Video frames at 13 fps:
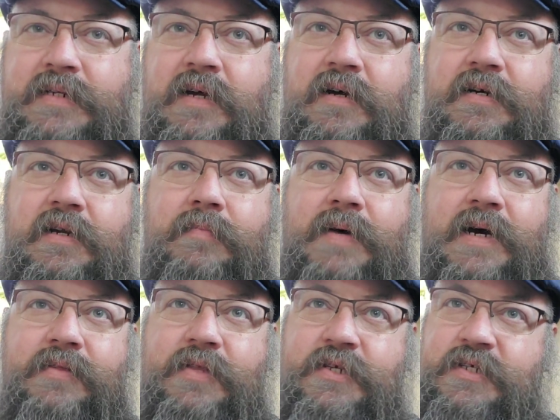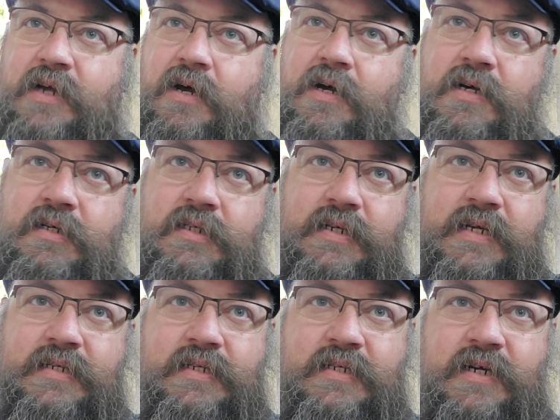talking about the songs
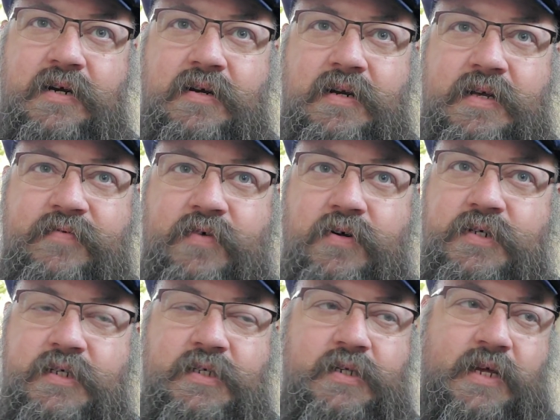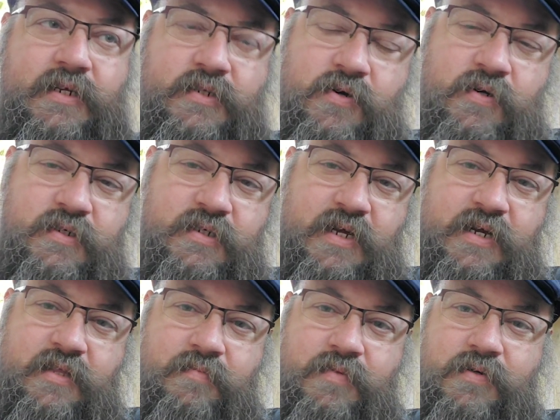necessarily versus like Dark Side
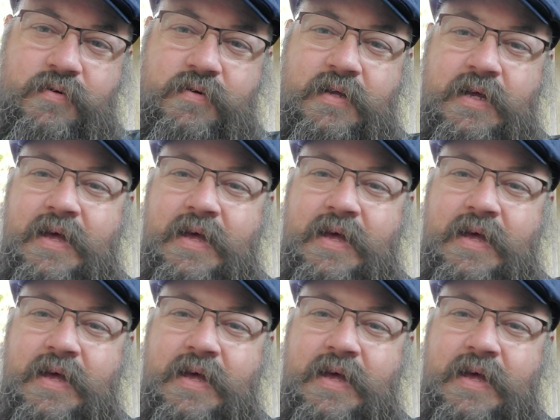of the Moon.